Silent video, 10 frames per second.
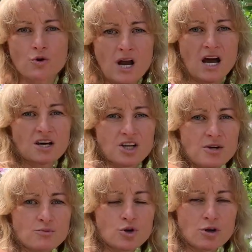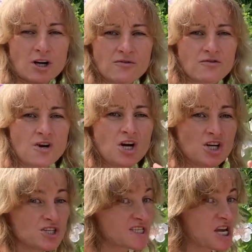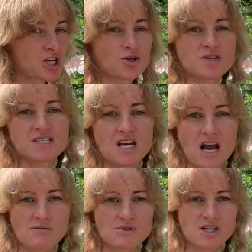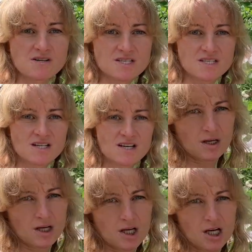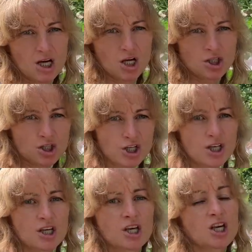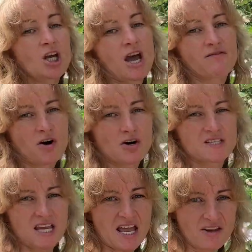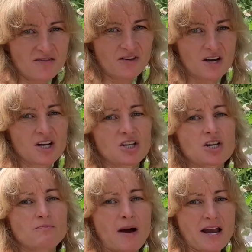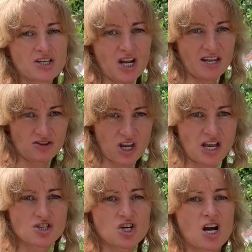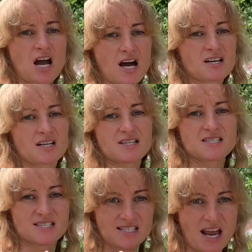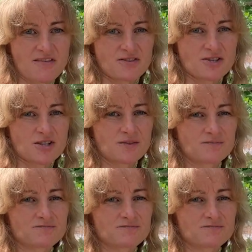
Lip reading: her him to live in secure surroundings. She, he avoids anything that might endanger her his safety.